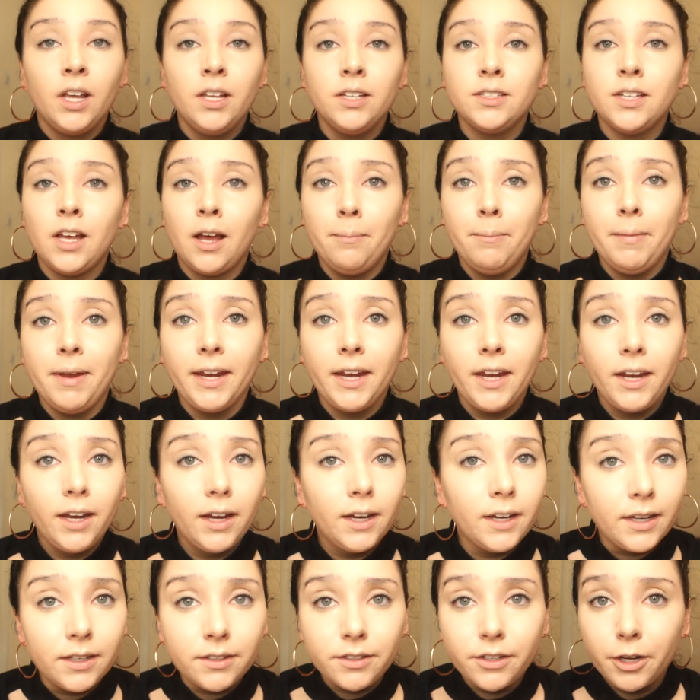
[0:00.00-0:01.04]
It's not making
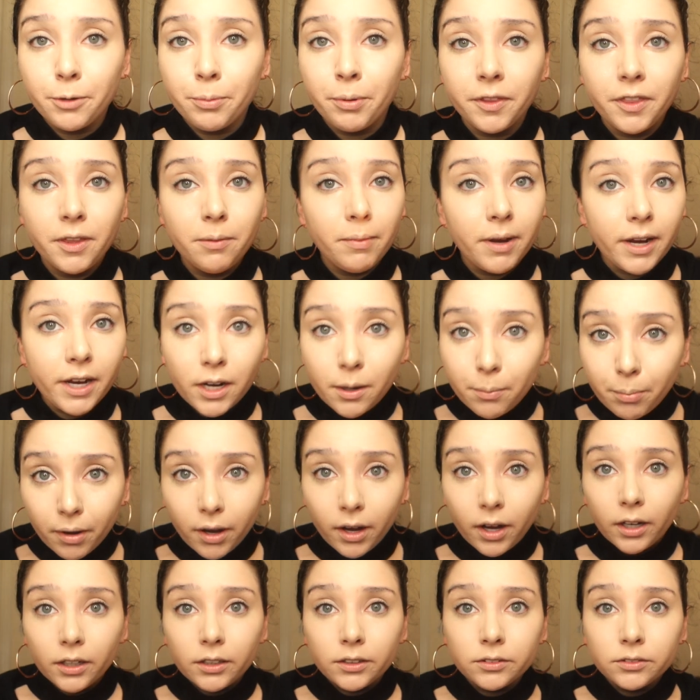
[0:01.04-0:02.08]
it easier to put the makeup
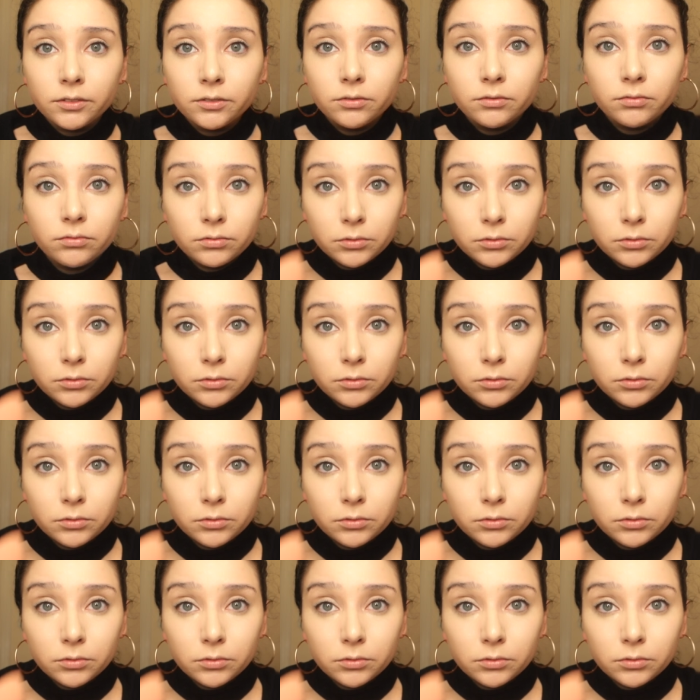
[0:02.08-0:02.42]
on.